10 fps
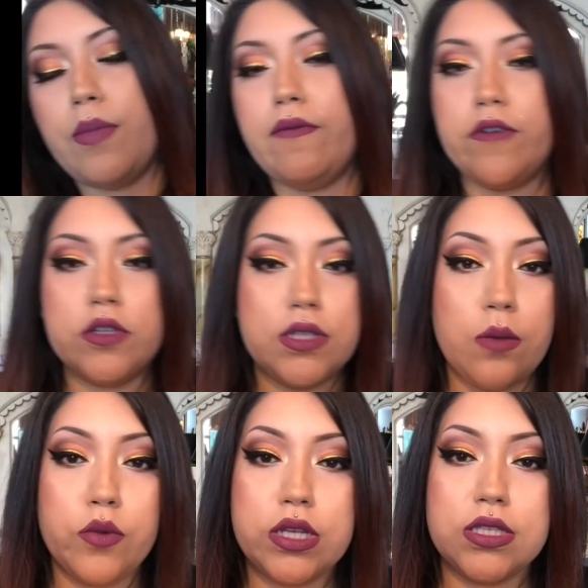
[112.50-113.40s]
but for
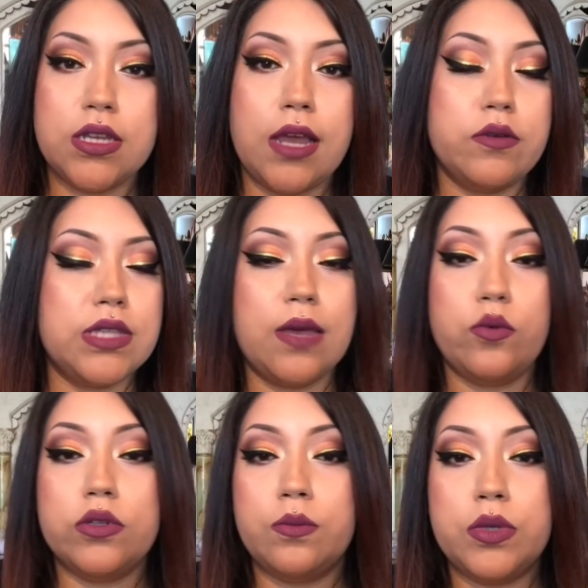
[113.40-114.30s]
some reason I was
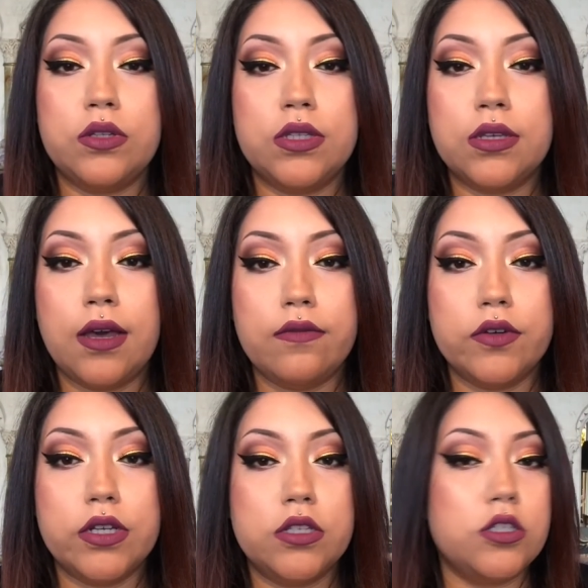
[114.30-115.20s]
able to build the
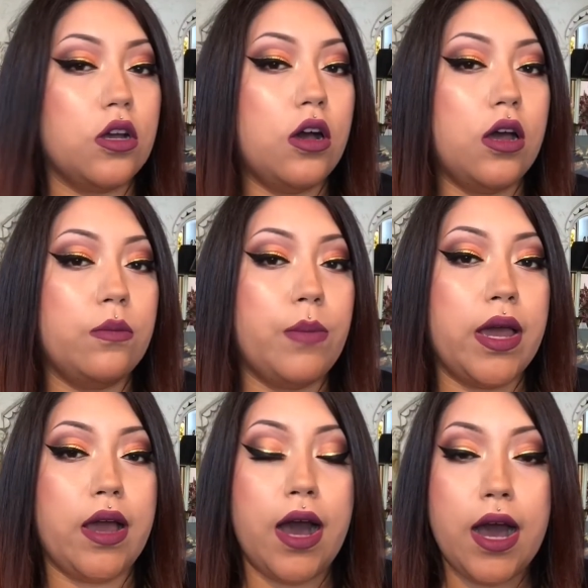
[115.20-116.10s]
coverage on
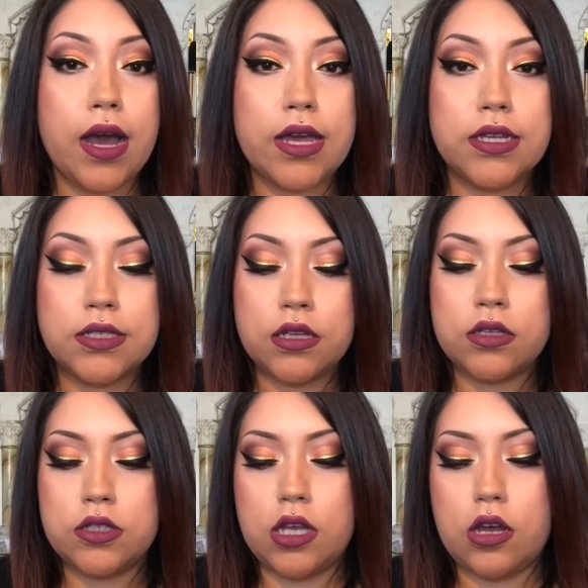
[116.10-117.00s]
my eyes,
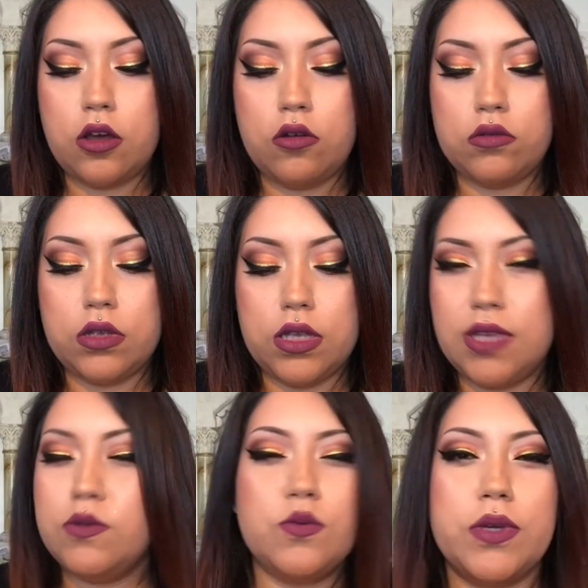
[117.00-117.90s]
so
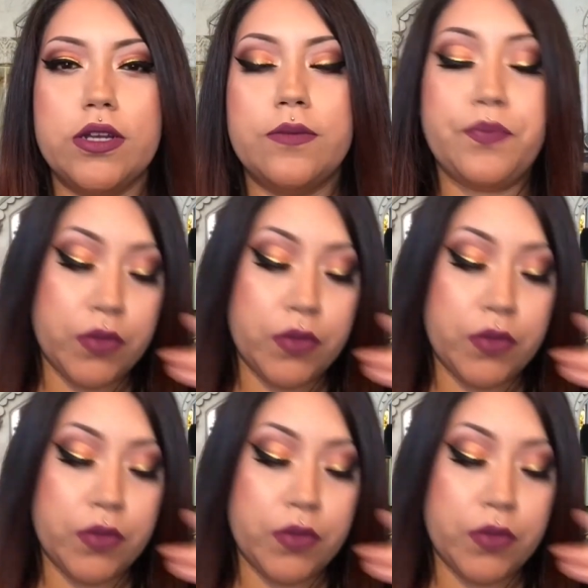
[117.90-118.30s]
it was weird.